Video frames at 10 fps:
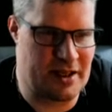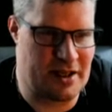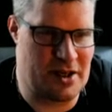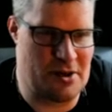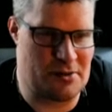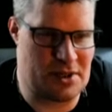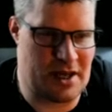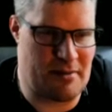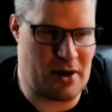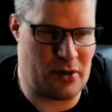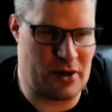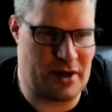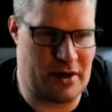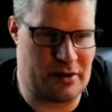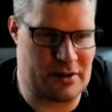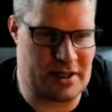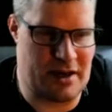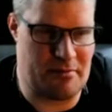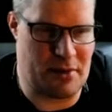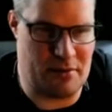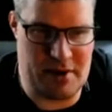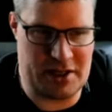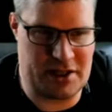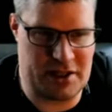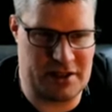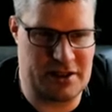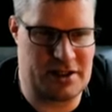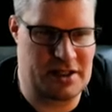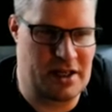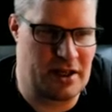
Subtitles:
no same owner, no same permissions,